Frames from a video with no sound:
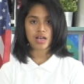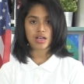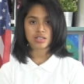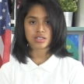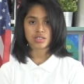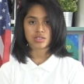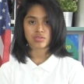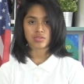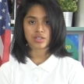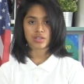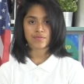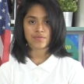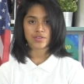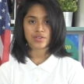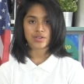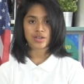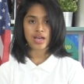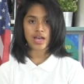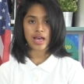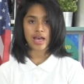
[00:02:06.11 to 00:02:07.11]
Also, if
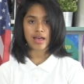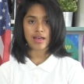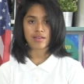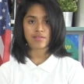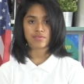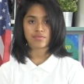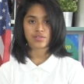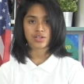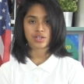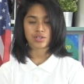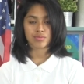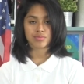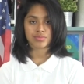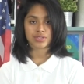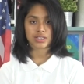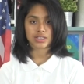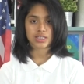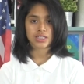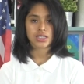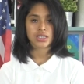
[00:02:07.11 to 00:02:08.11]
you have
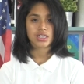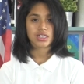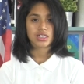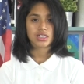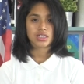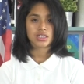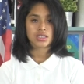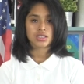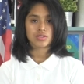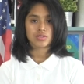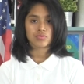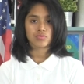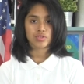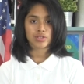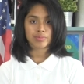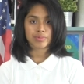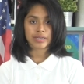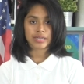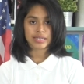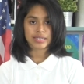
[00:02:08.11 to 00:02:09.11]
Chromebook
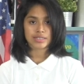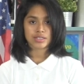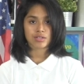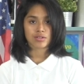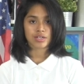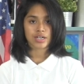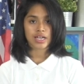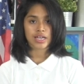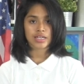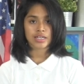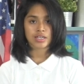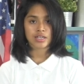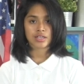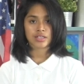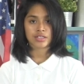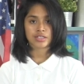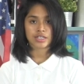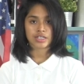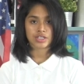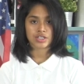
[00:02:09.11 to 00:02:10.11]
repairs or any
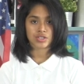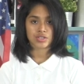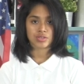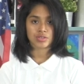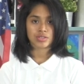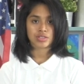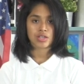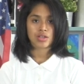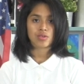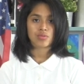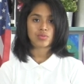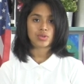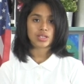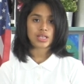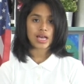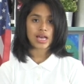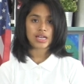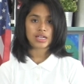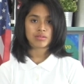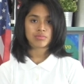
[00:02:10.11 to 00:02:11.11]
other issues
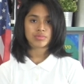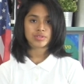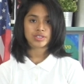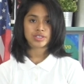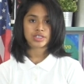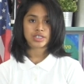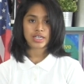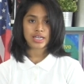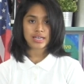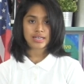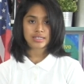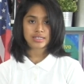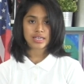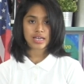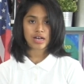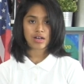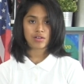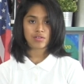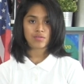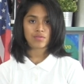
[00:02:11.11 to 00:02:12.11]
with items checked
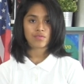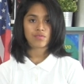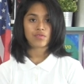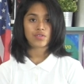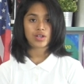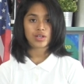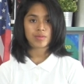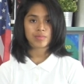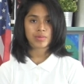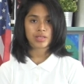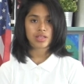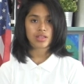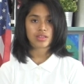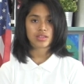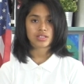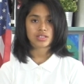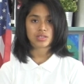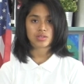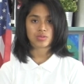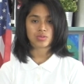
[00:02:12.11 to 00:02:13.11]
out from
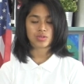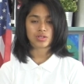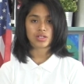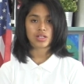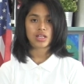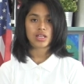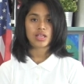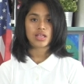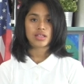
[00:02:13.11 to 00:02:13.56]
the school,